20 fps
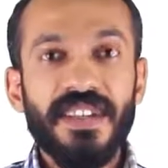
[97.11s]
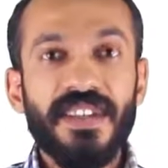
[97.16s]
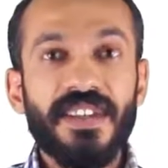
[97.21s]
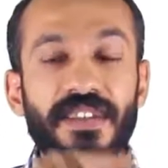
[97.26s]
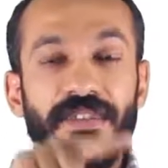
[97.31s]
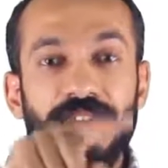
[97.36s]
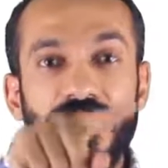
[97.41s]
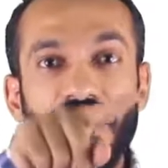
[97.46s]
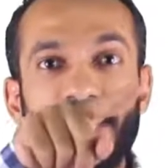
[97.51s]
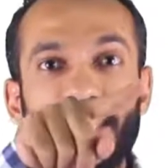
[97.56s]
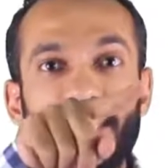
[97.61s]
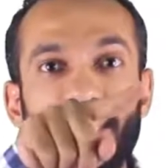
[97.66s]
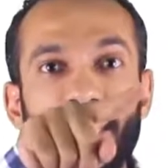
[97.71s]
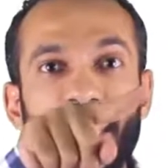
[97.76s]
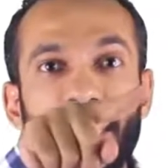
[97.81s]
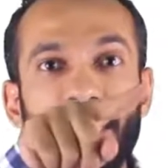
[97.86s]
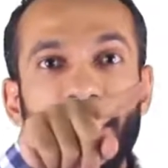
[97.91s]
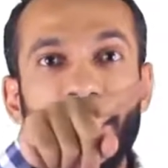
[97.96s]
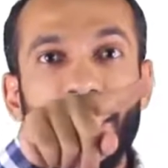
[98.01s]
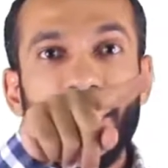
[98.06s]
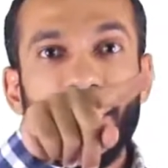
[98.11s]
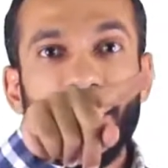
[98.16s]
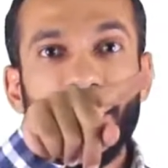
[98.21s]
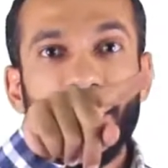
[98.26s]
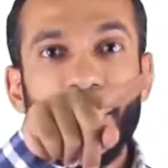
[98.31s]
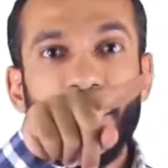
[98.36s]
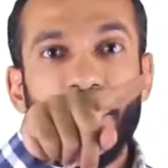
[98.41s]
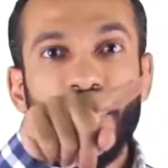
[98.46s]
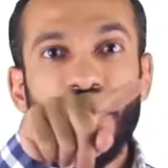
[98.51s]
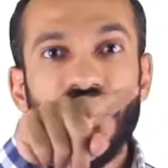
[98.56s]
The first one
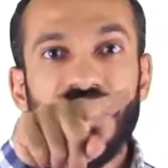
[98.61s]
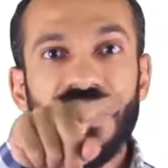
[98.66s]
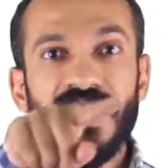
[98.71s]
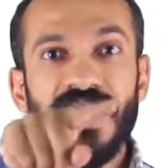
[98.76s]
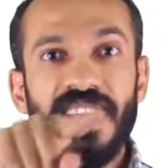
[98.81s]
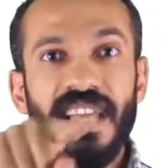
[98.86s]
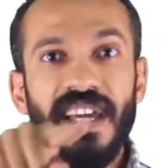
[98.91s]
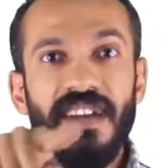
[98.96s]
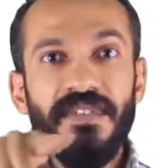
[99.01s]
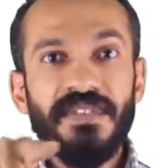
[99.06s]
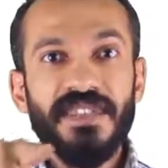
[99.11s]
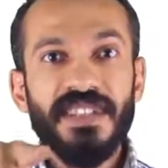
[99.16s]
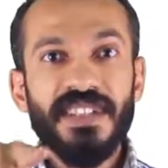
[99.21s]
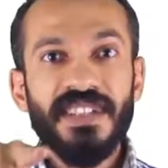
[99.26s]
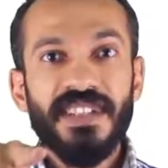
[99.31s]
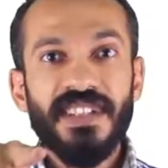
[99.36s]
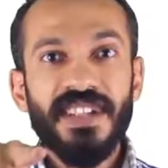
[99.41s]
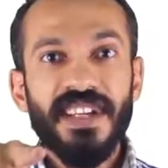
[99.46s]
goes towards the left,